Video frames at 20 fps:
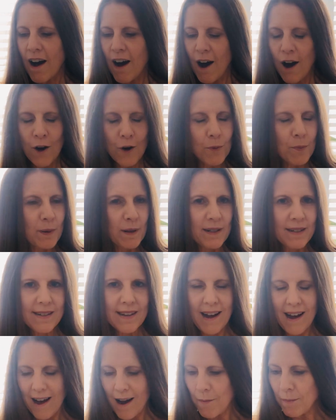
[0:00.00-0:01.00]
opened
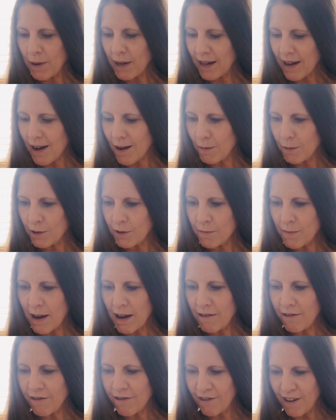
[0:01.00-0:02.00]
up a couple of my
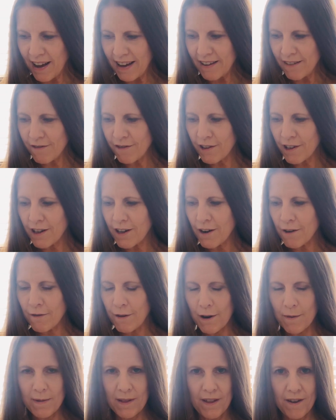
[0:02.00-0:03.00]
favorite
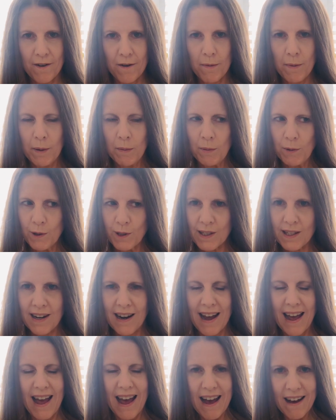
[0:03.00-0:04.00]
aromatherapy books that I
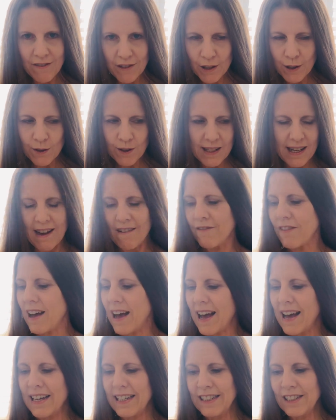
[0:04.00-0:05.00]
haven't looked at for
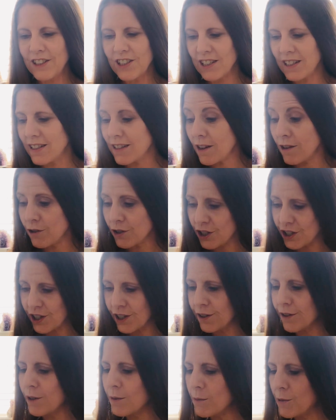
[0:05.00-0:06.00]
ages. I'll
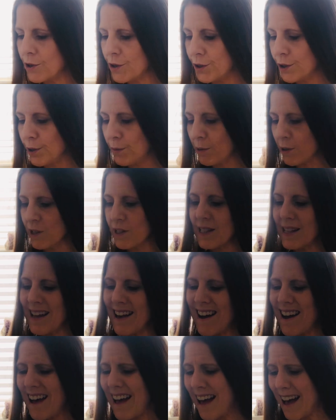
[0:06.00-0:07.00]
show them to you because they
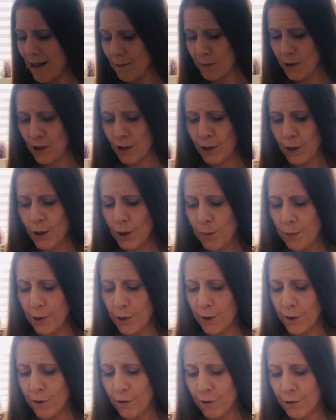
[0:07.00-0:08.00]
are absolutely
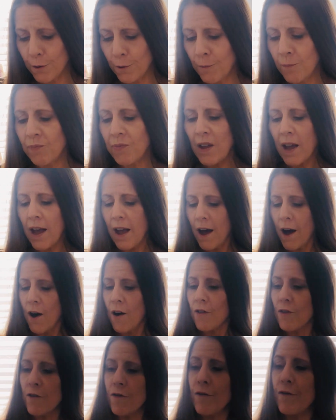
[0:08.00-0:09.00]
beautiful.
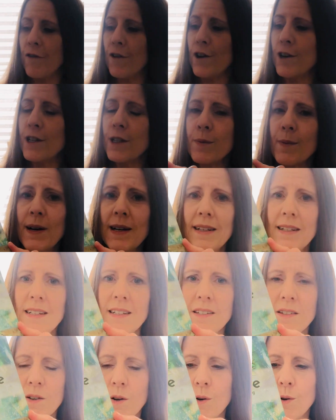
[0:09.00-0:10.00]
The first one
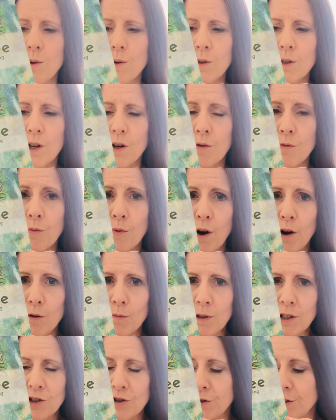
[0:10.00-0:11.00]
is called
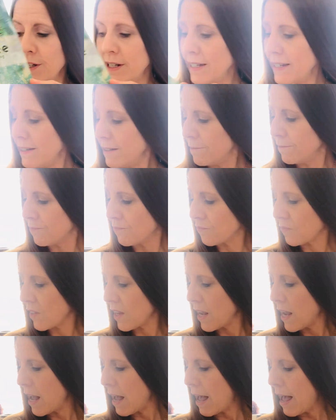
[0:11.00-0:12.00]
Aromatry,
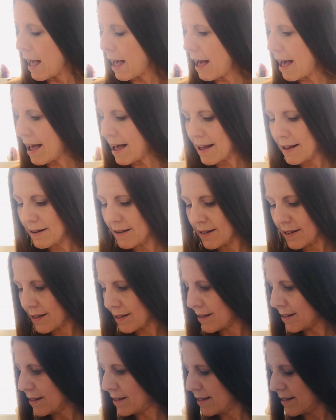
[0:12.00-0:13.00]
and
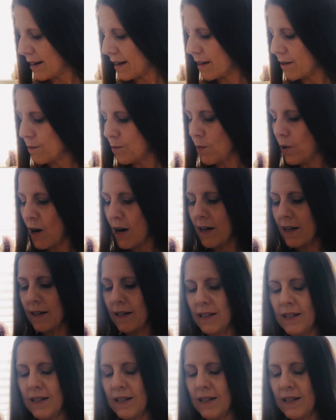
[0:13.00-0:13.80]
the second one